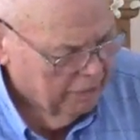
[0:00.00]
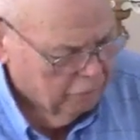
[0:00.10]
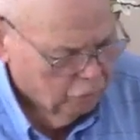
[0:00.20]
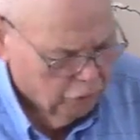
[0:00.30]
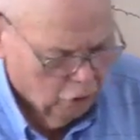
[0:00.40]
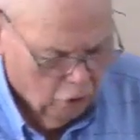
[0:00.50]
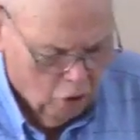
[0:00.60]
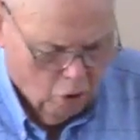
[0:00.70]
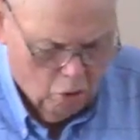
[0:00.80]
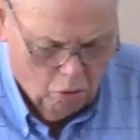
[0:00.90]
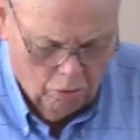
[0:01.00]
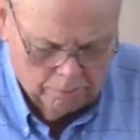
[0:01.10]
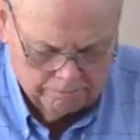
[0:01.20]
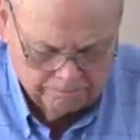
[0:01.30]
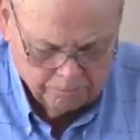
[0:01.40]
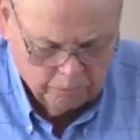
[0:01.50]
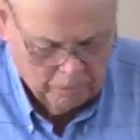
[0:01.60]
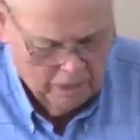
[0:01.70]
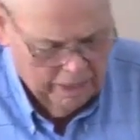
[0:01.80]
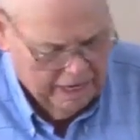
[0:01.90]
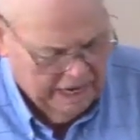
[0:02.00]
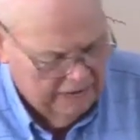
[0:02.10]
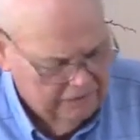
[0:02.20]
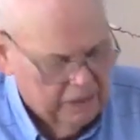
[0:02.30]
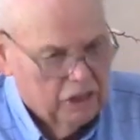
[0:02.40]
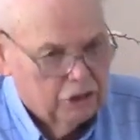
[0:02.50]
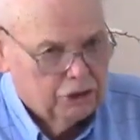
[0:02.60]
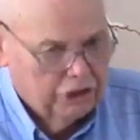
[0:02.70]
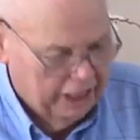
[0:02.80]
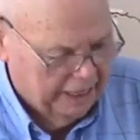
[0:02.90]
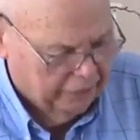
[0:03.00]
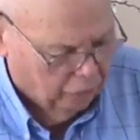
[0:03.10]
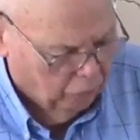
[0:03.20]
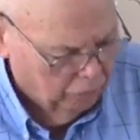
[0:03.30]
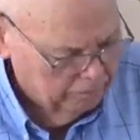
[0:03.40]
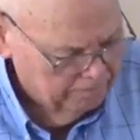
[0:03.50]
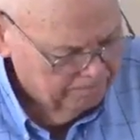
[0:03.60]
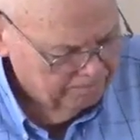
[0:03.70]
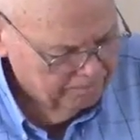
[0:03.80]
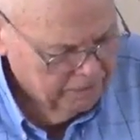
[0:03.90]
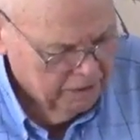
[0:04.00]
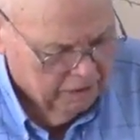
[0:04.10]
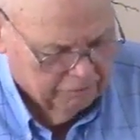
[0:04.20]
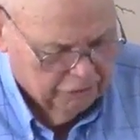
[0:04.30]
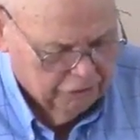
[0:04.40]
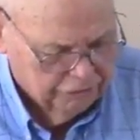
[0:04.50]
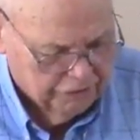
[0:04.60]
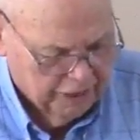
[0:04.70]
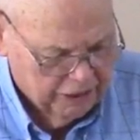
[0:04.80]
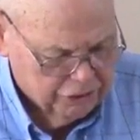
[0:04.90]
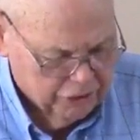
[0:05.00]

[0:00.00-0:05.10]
for the law having a shadow of good things